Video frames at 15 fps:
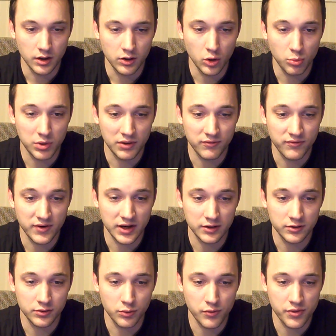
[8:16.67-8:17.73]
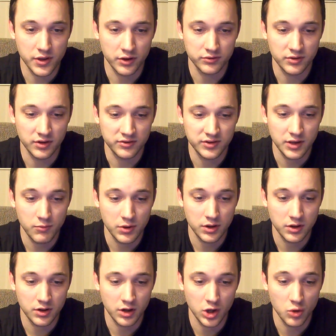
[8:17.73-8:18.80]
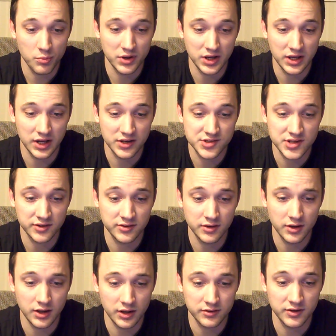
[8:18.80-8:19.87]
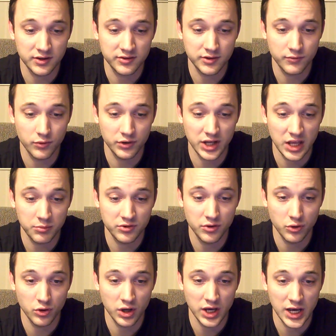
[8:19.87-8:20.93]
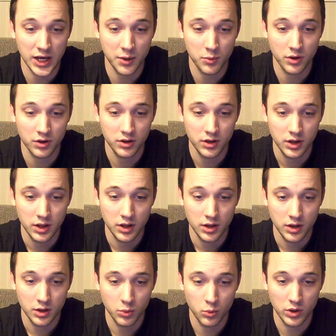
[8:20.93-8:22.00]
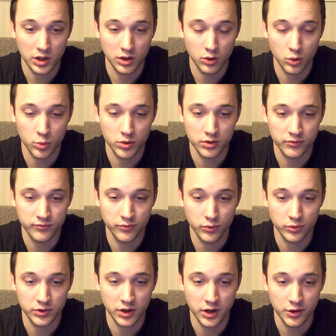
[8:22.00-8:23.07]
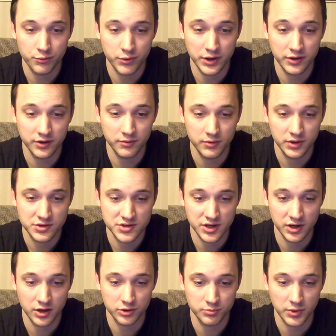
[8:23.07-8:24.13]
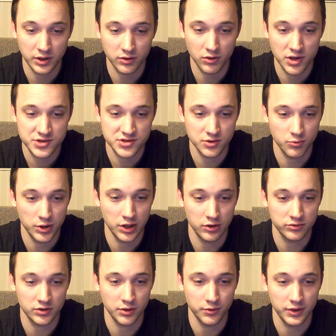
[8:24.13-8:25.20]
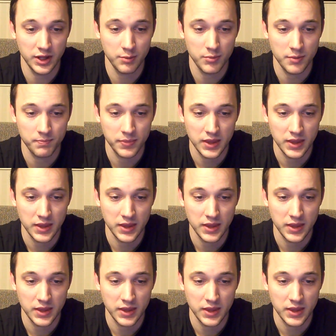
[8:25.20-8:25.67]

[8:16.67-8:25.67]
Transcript: Goblin Fan 2007, how many N64 games do you have? Well over 400. Check out my collection videos on them.